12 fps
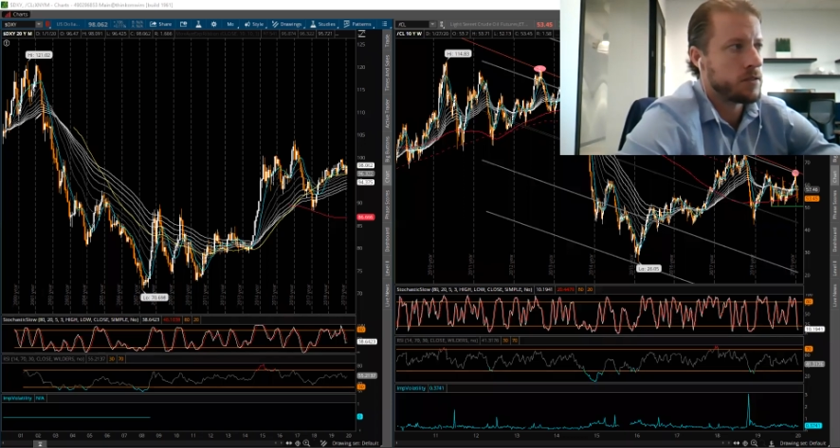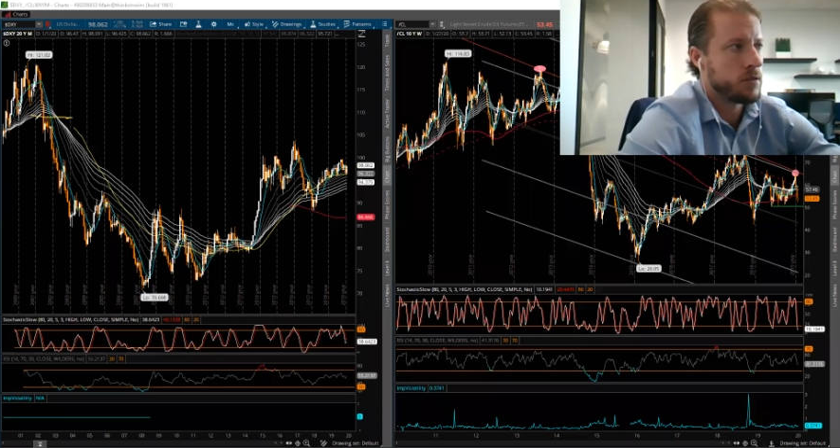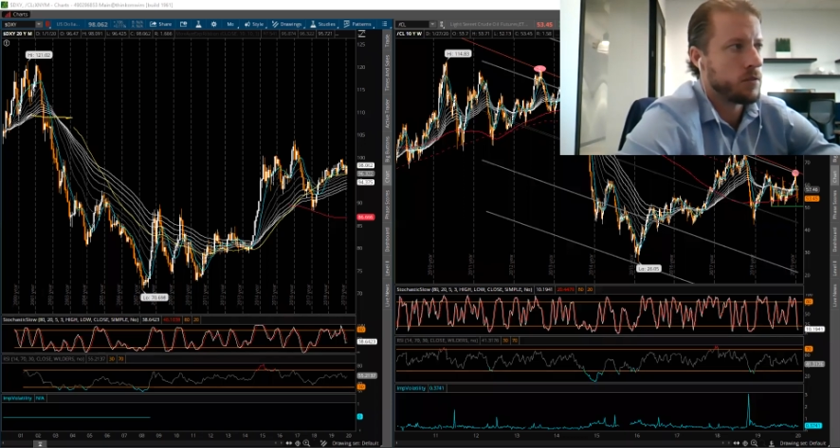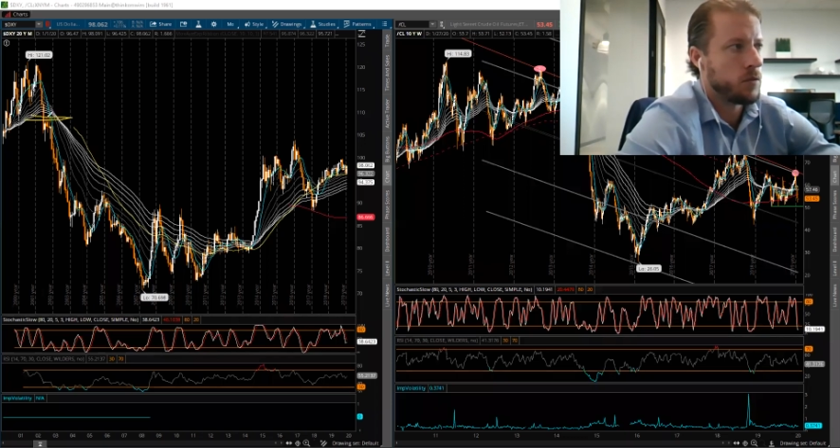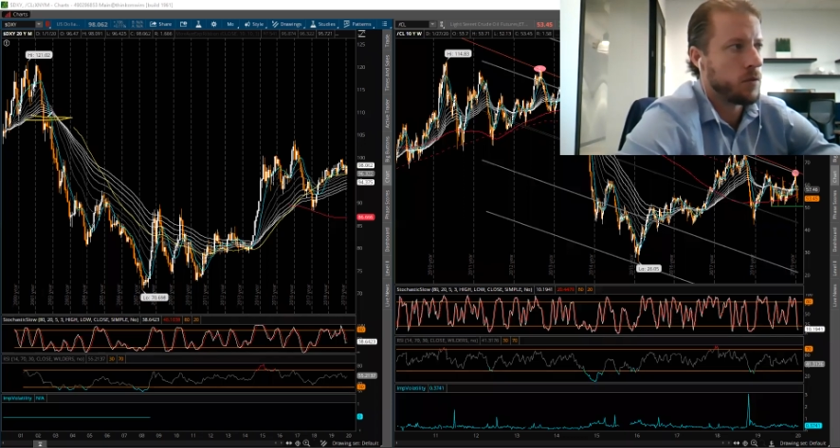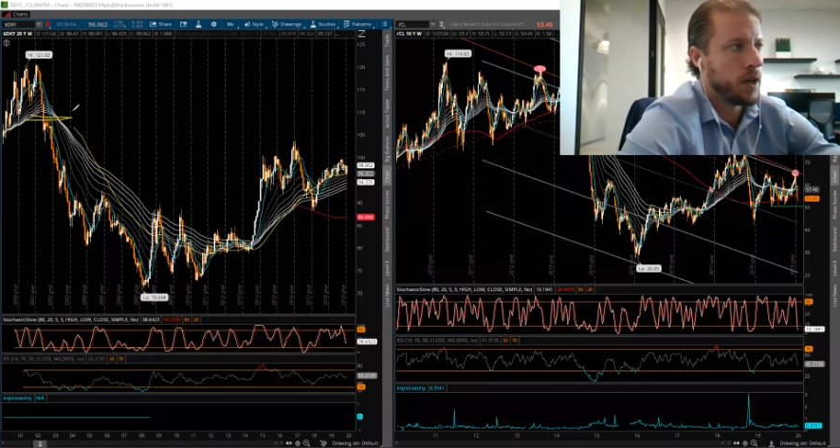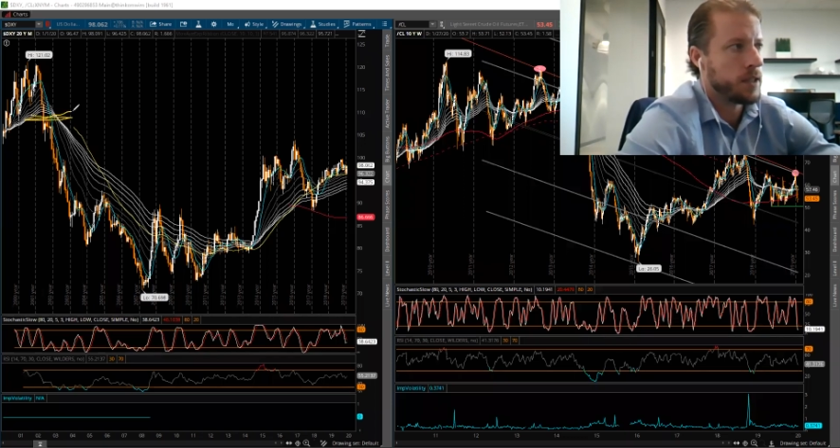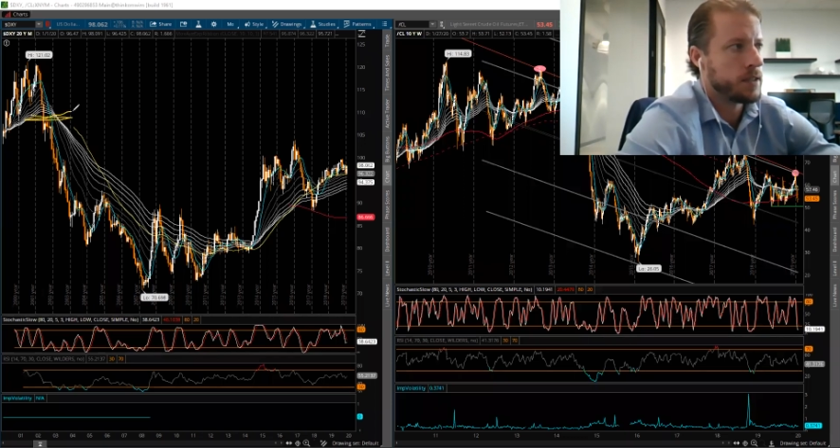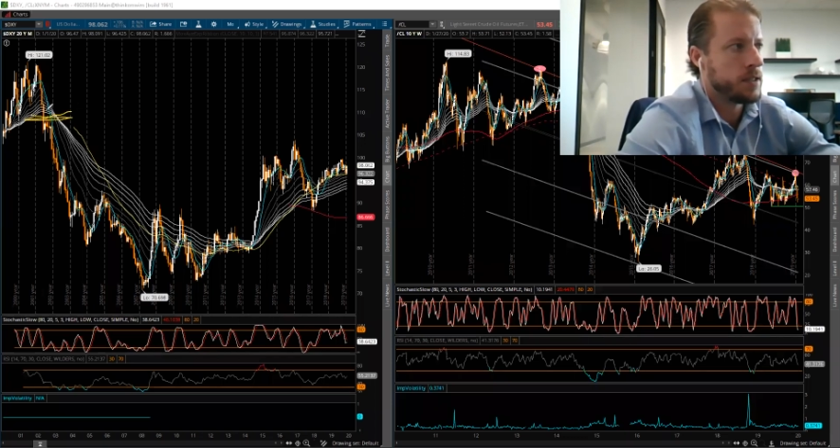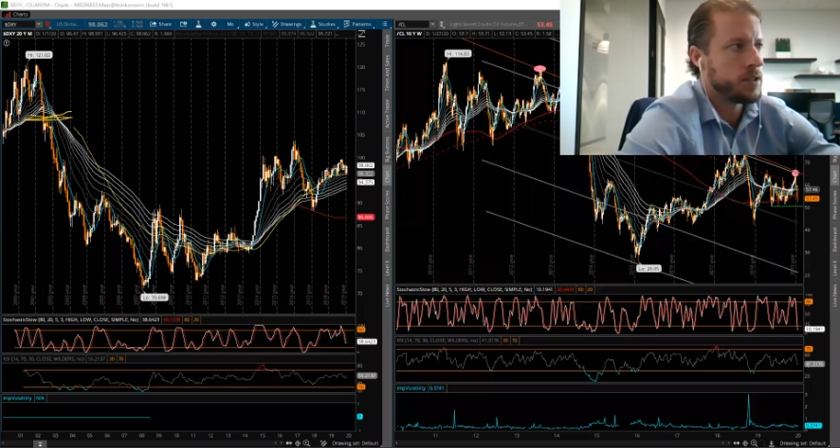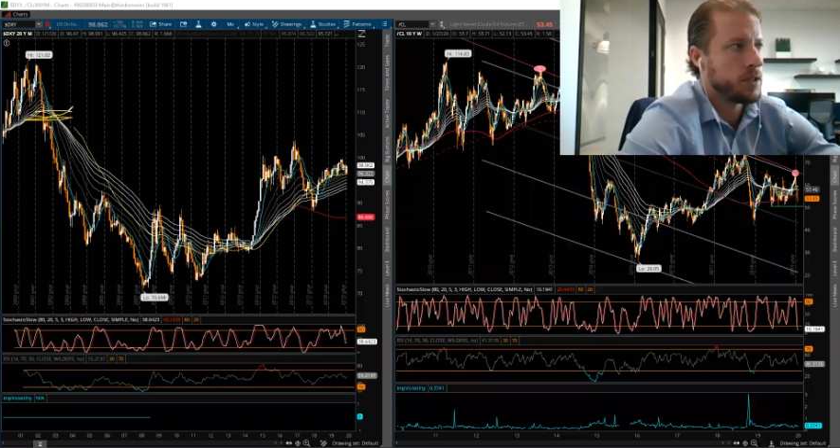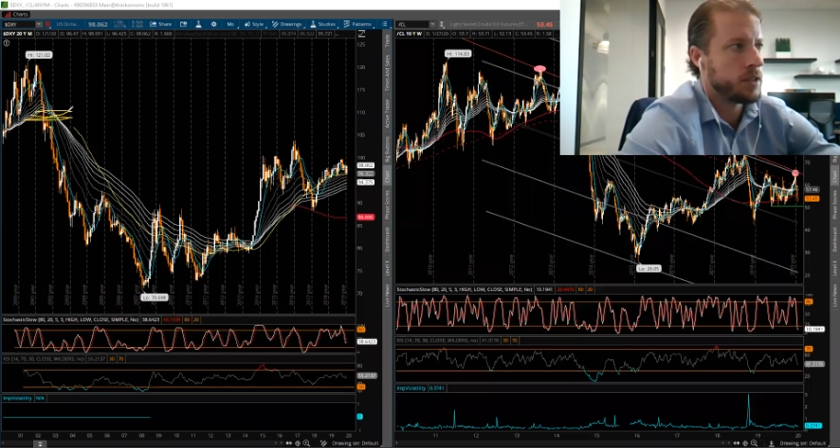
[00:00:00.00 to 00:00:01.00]
So the way I
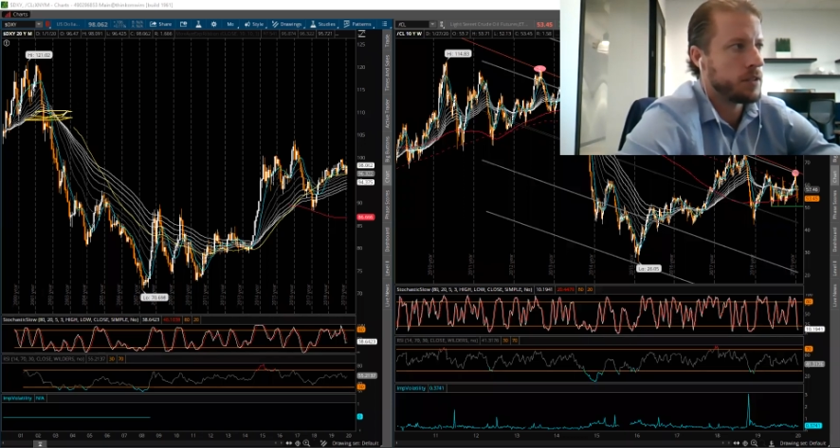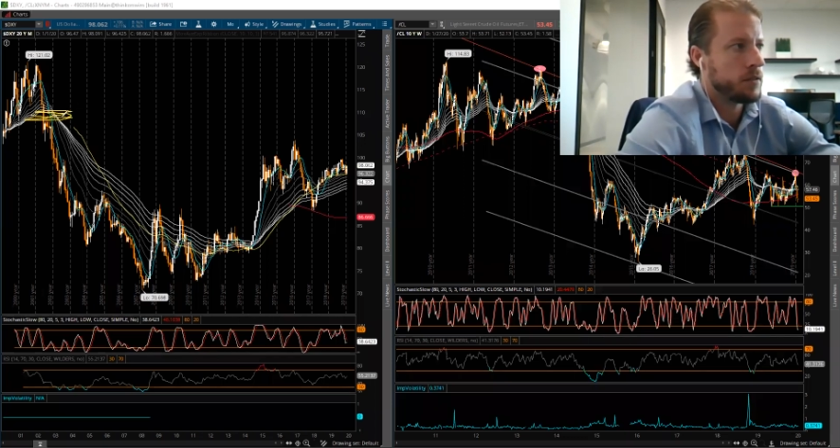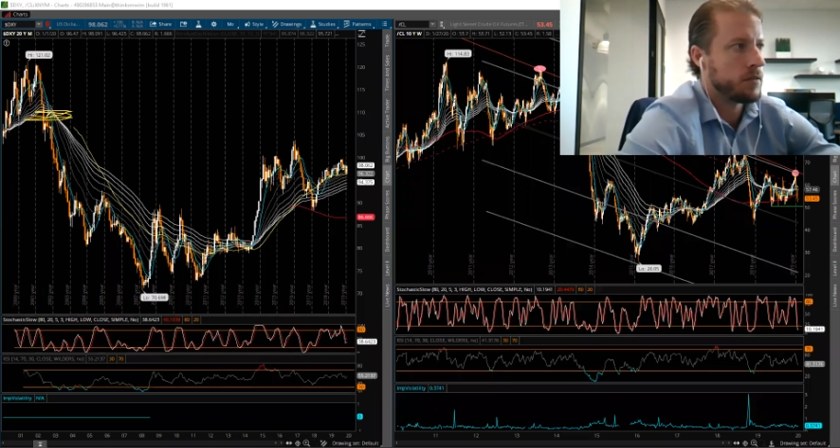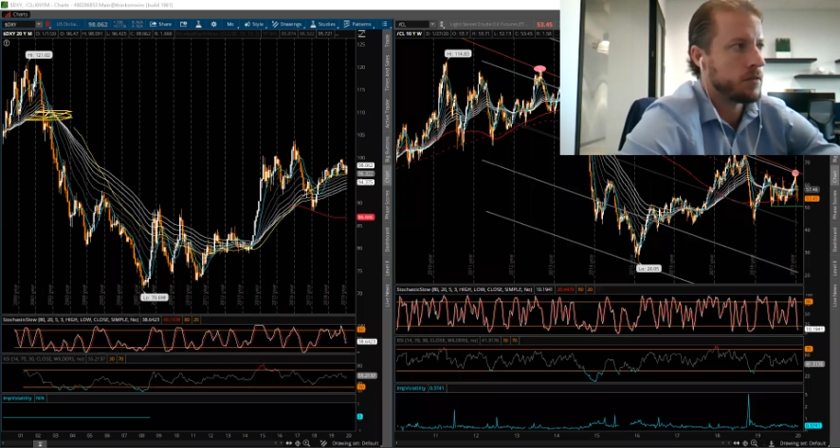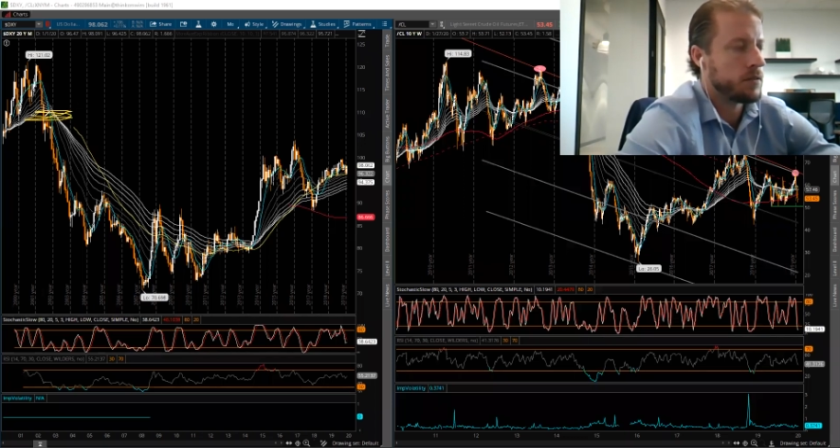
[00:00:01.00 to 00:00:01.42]
teach it,